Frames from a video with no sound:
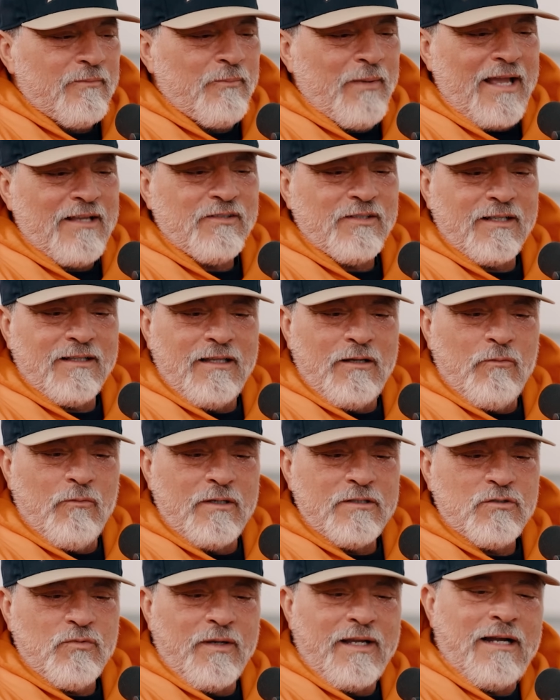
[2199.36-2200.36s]
basically,
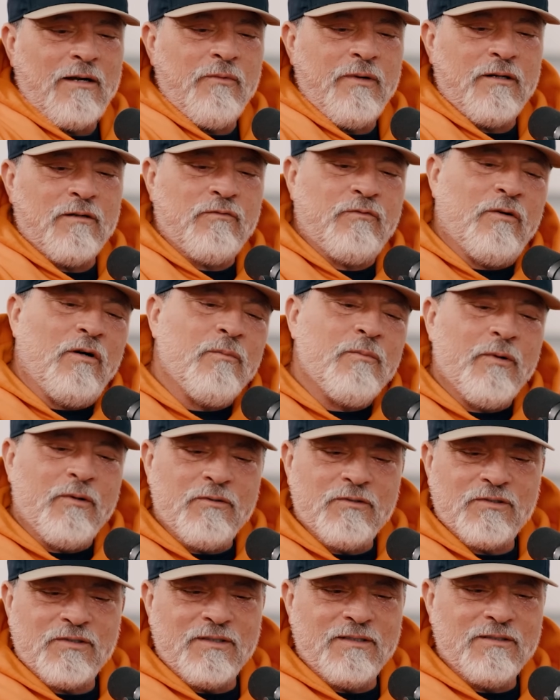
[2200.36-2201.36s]
once we got rid of phone
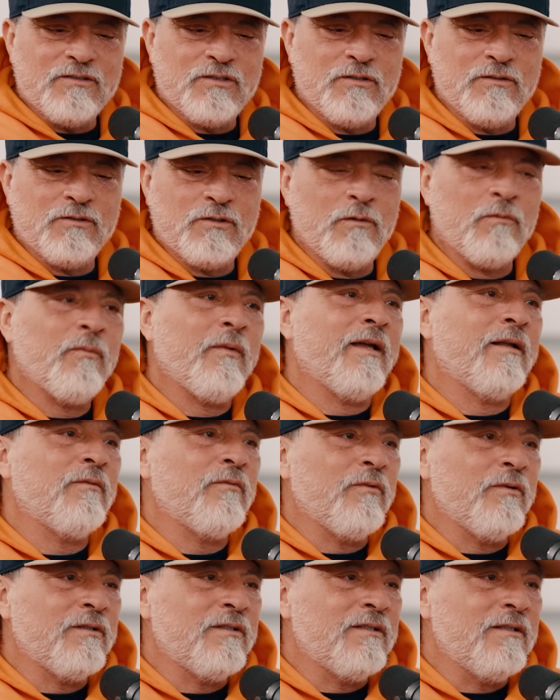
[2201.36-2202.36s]
booths, Superman
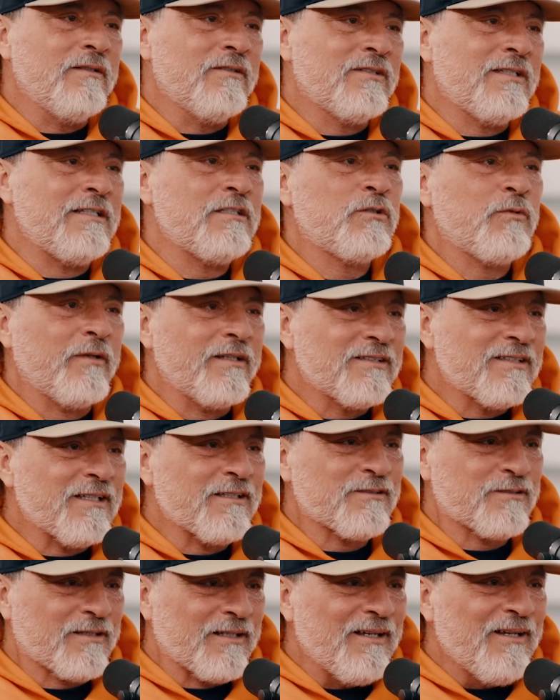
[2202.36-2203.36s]
would cease to
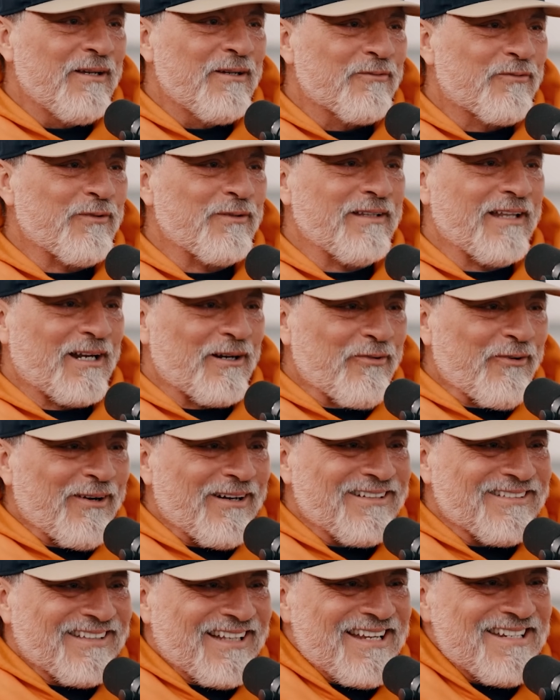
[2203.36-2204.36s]
exist for a lot of
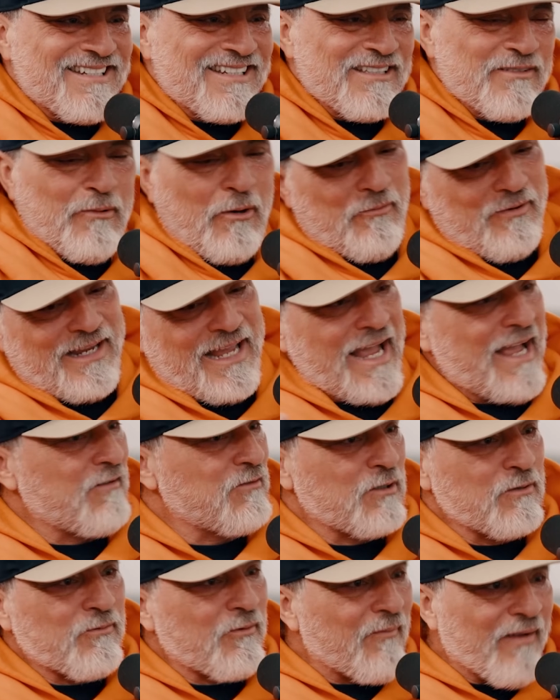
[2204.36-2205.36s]
organizations. Well, we can't
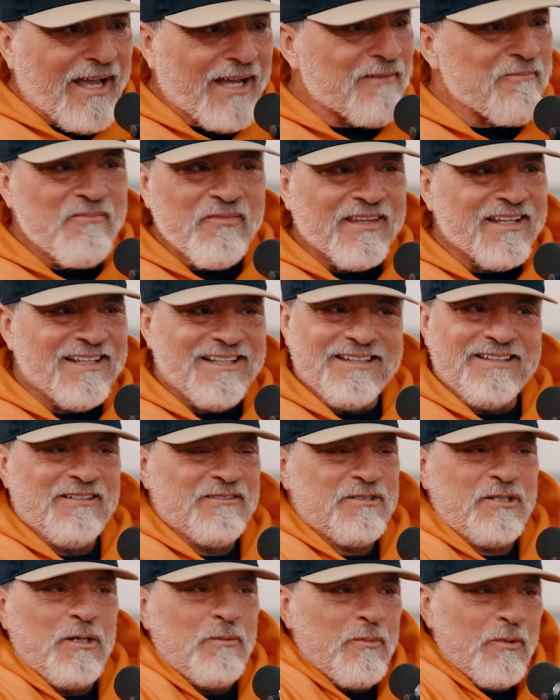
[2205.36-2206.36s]
have Superman.
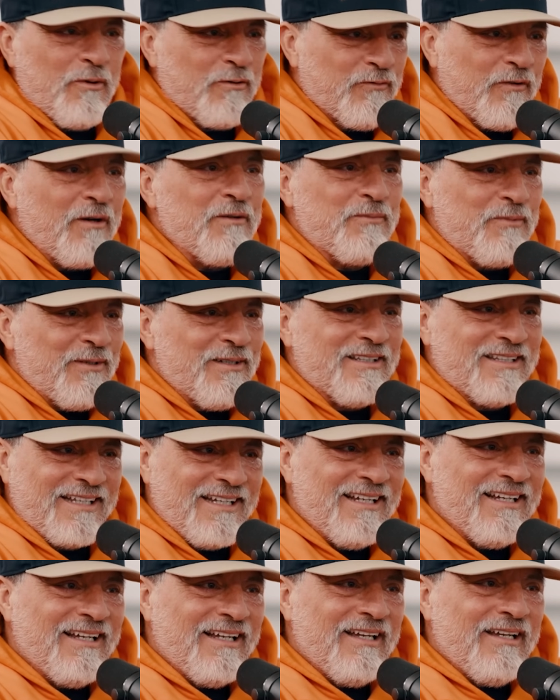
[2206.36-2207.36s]
There's no more phone booth.
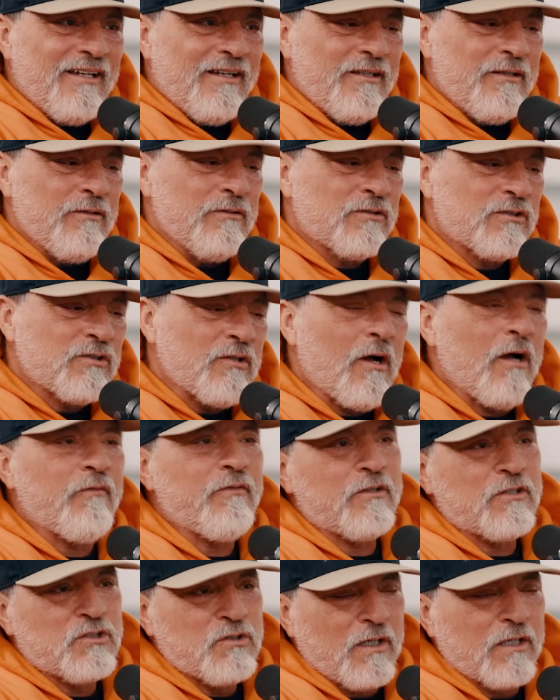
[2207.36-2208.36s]
You solve
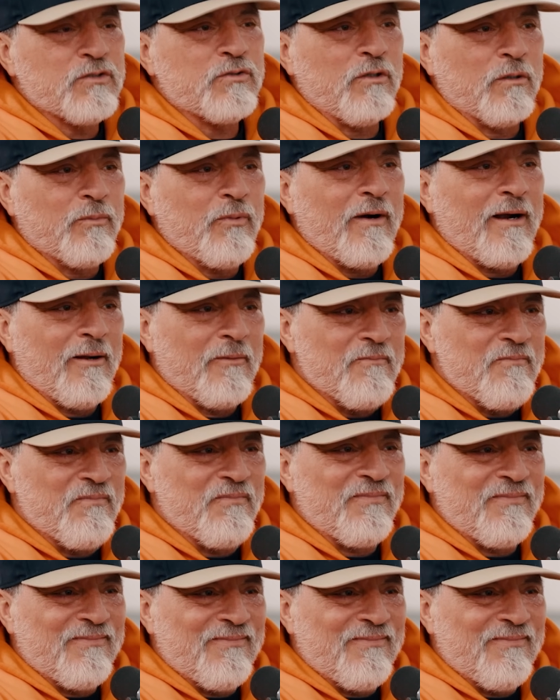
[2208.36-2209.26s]
the structural problem